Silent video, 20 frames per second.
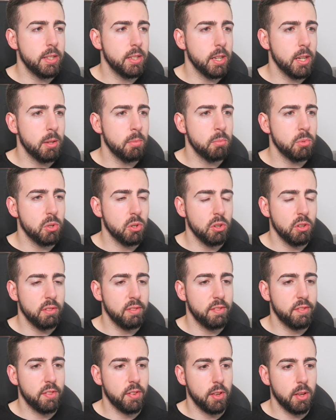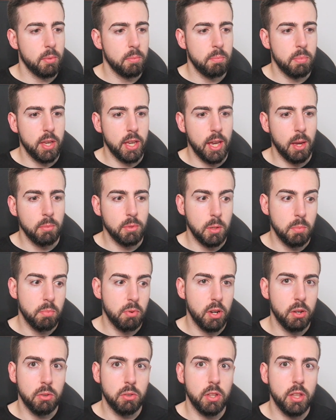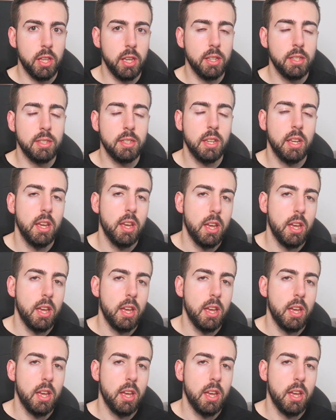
terms of being able to pre-order this.